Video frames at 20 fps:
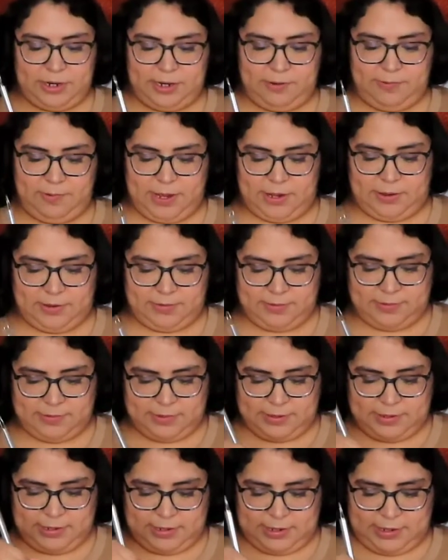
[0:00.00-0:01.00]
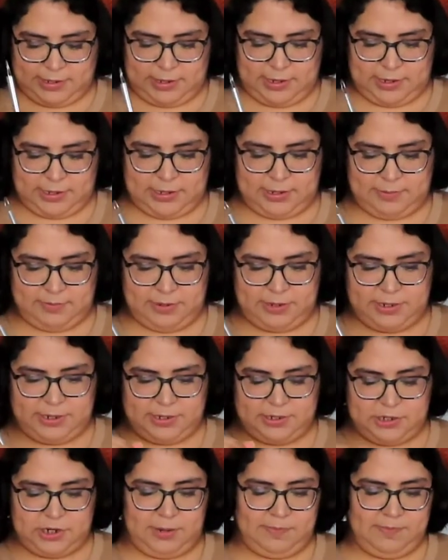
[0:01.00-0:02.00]
pretty well, I think I did a pretty
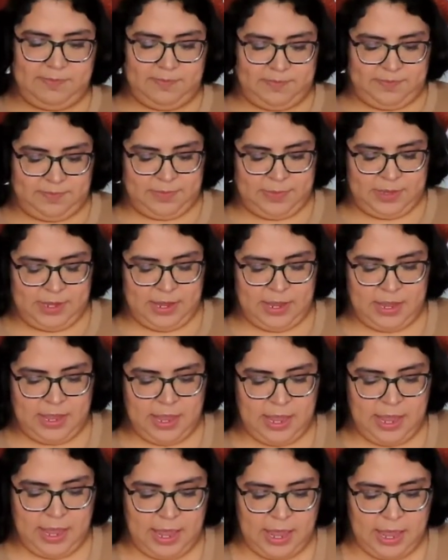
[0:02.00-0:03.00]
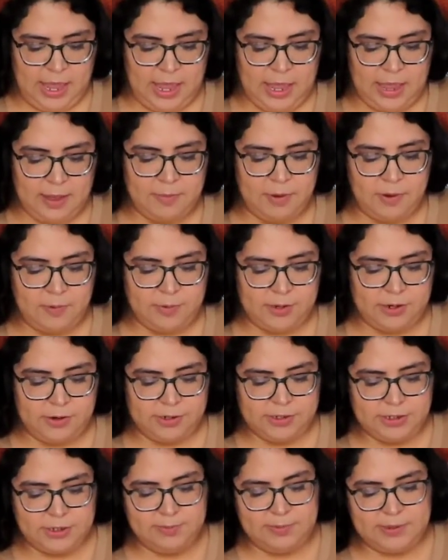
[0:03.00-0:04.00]
good job. We're
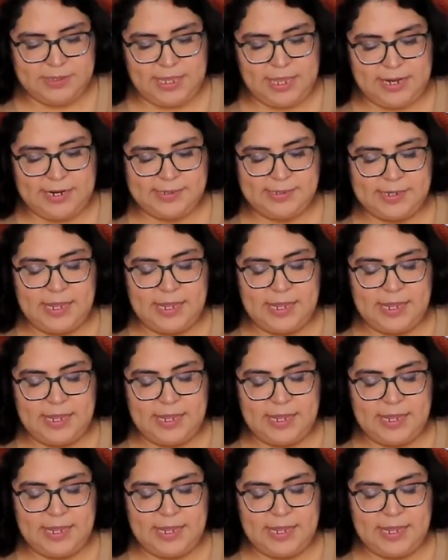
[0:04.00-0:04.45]
going to put that